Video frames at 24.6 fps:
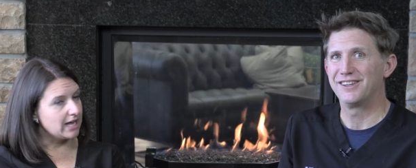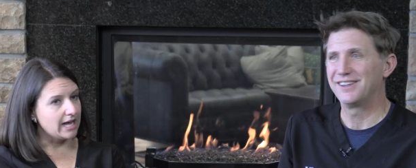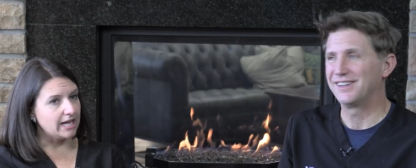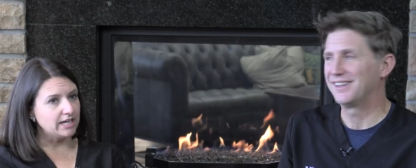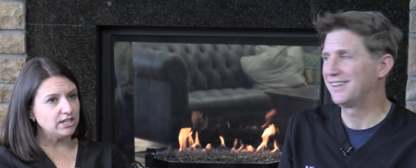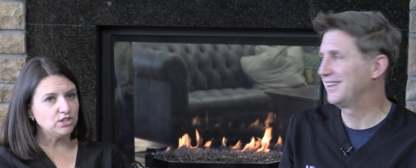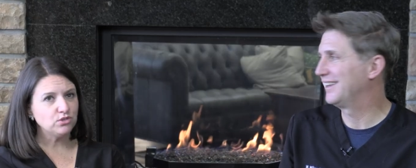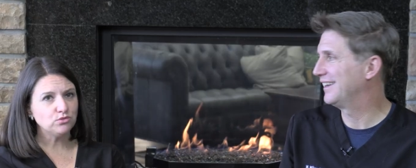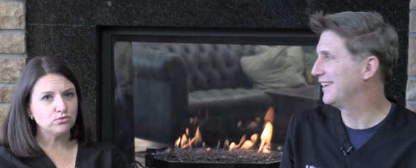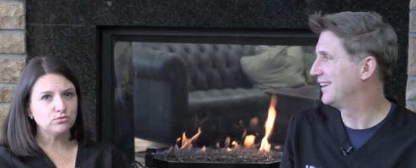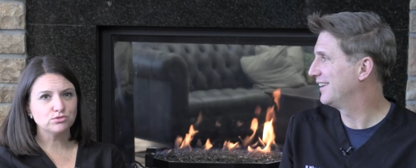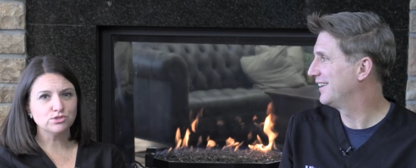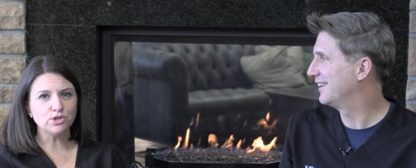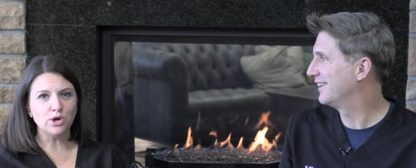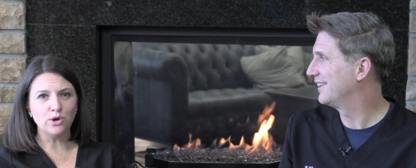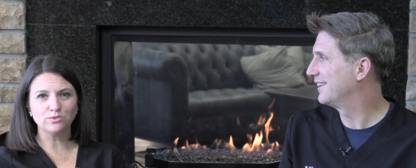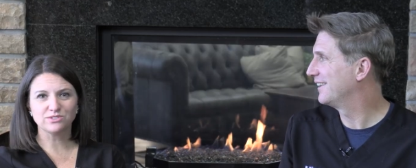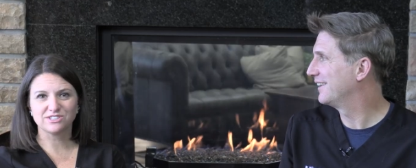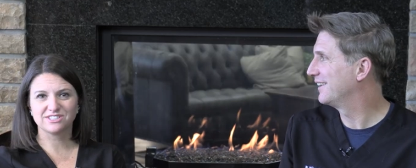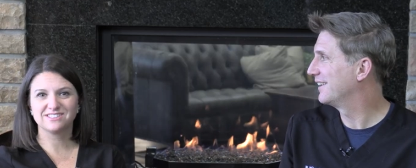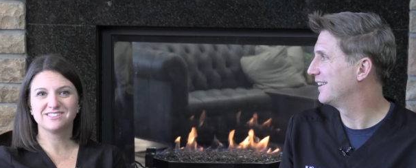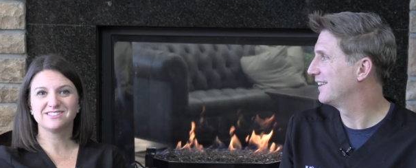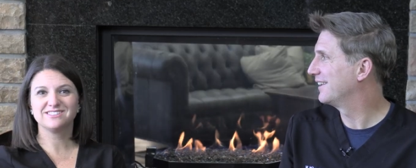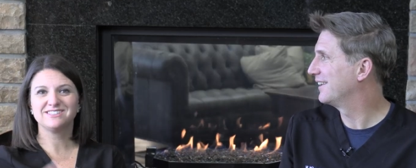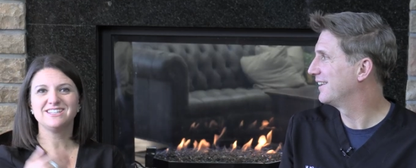Speaker 1: and you yeah. don't
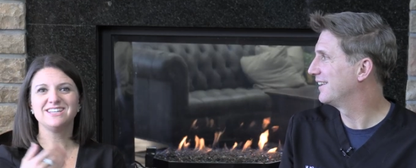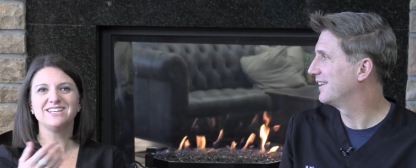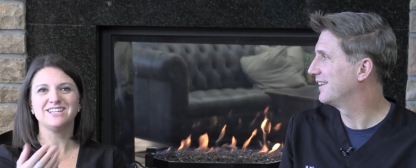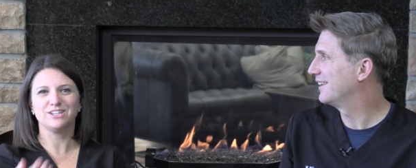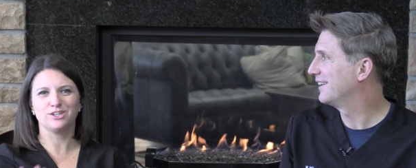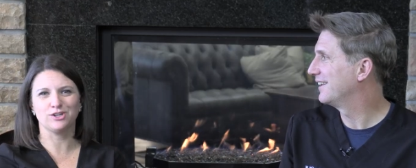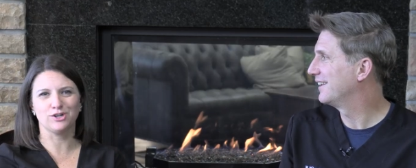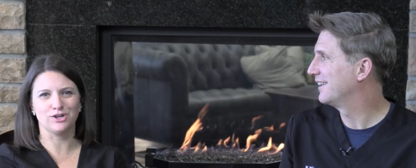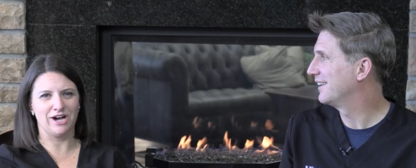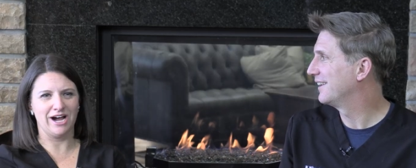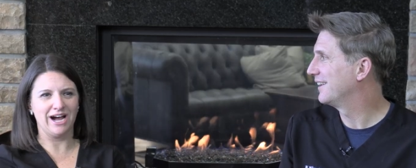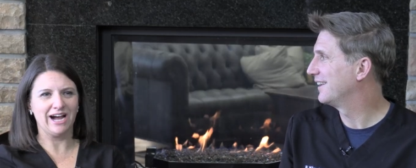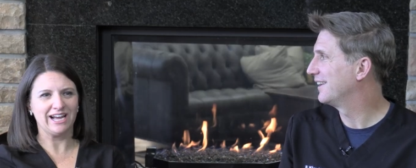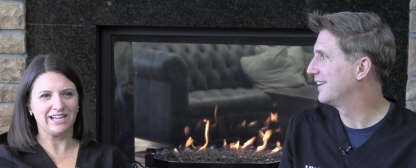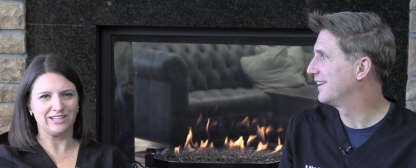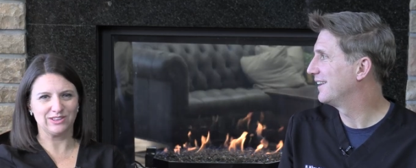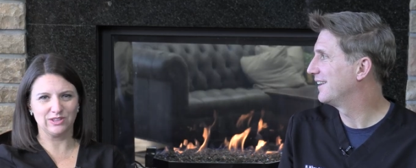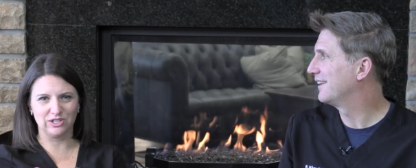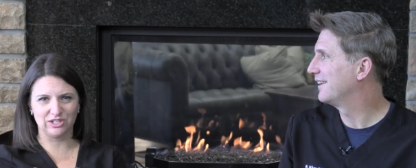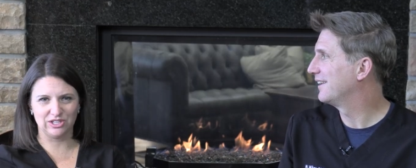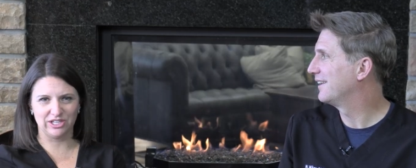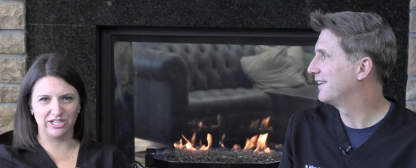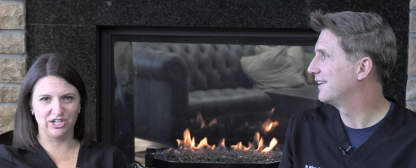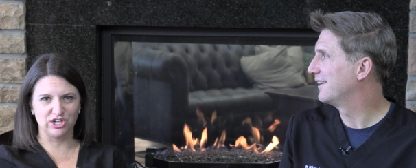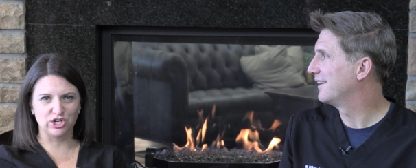see your eye
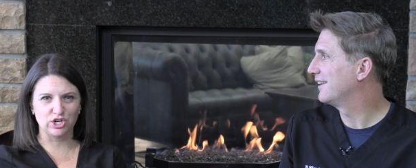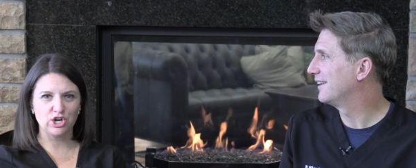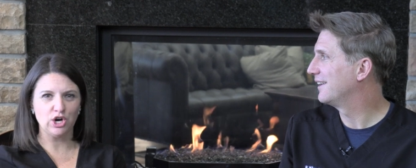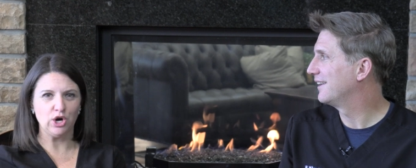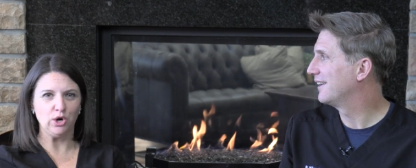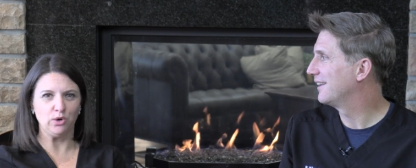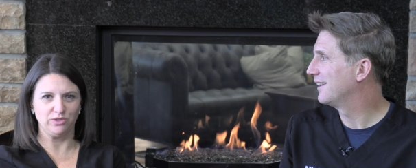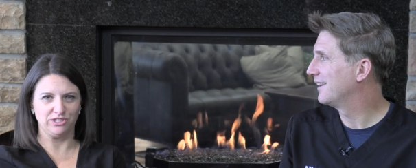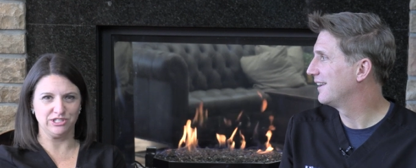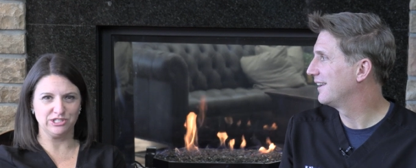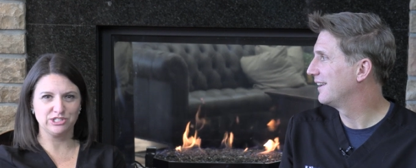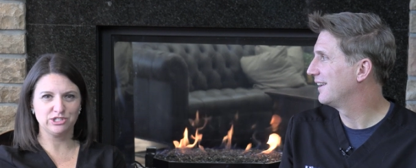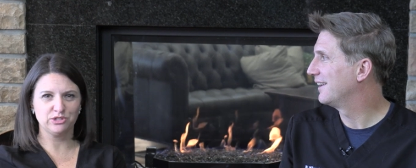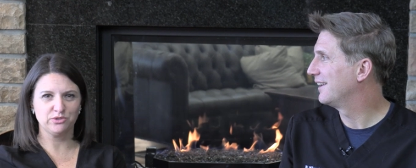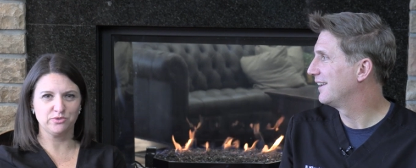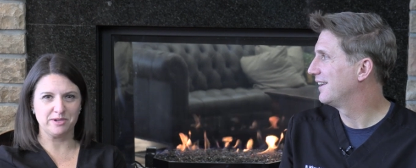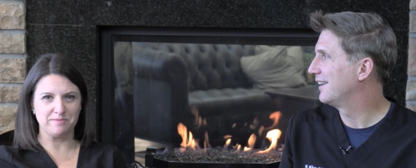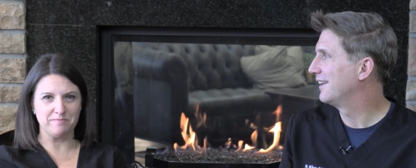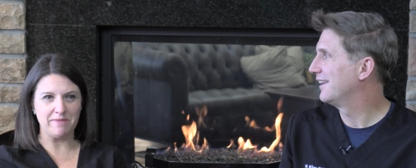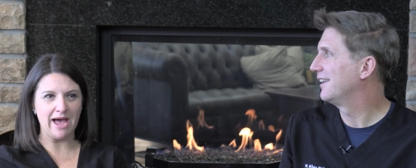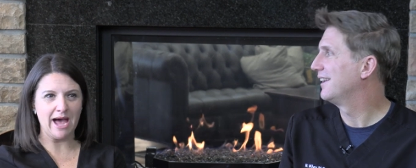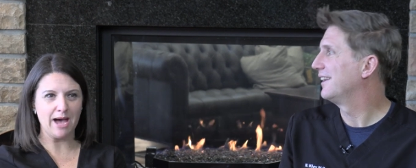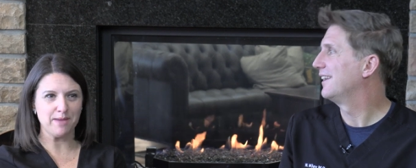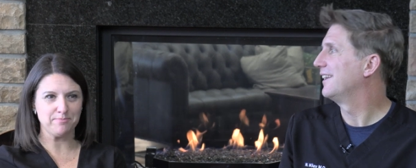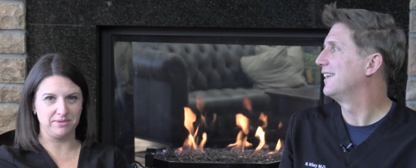look like a cone until we
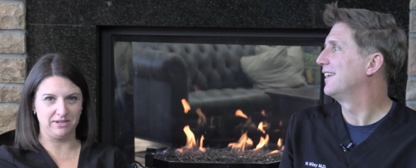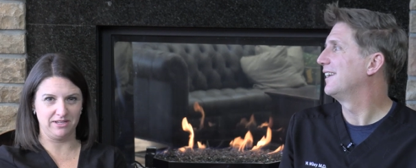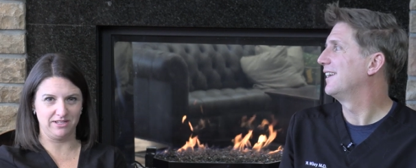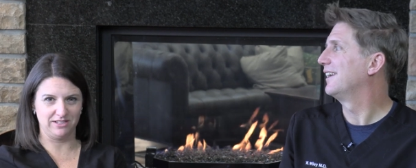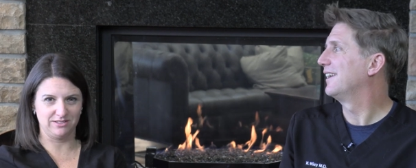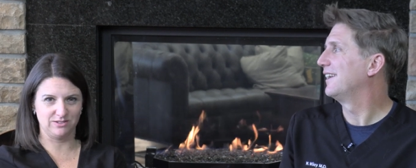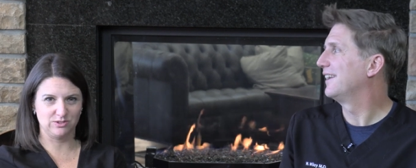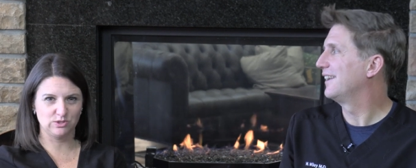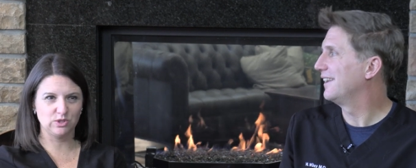map it.